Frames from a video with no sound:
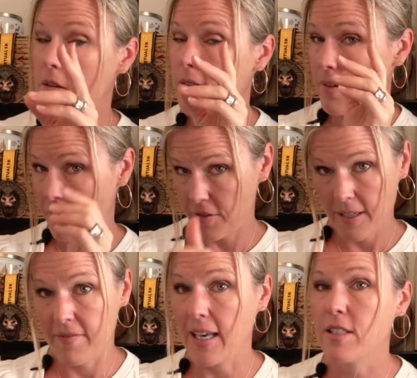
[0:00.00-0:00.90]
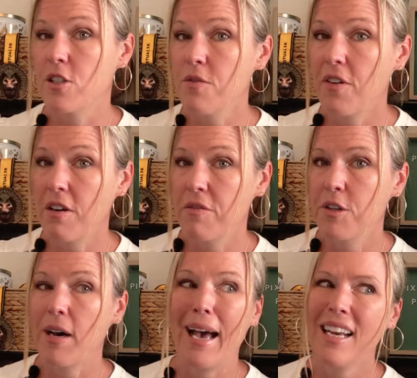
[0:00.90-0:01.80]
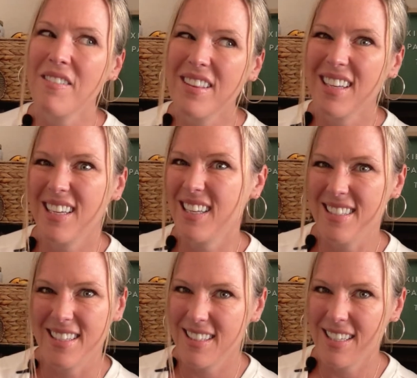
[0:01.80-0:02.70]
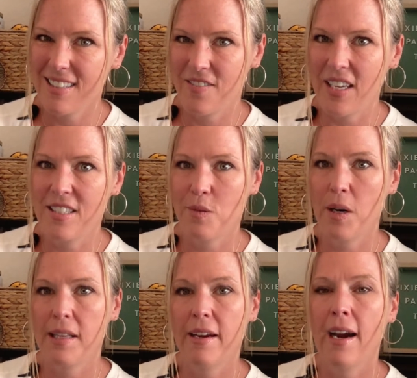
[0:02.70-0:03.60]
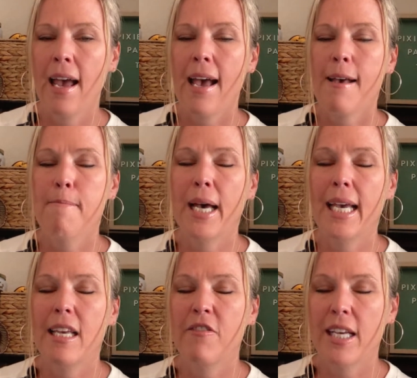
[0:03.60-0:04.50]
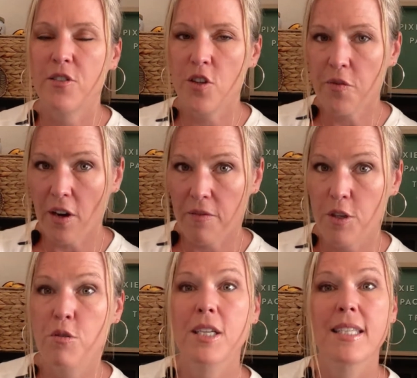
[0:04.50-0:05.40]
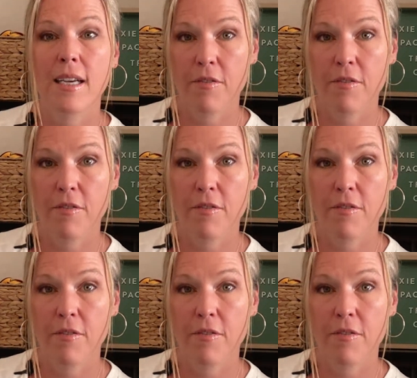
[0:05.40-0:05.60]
If that's too far for you, I never think it is. I think it's fun to walk there. But if that's too far for you, you can take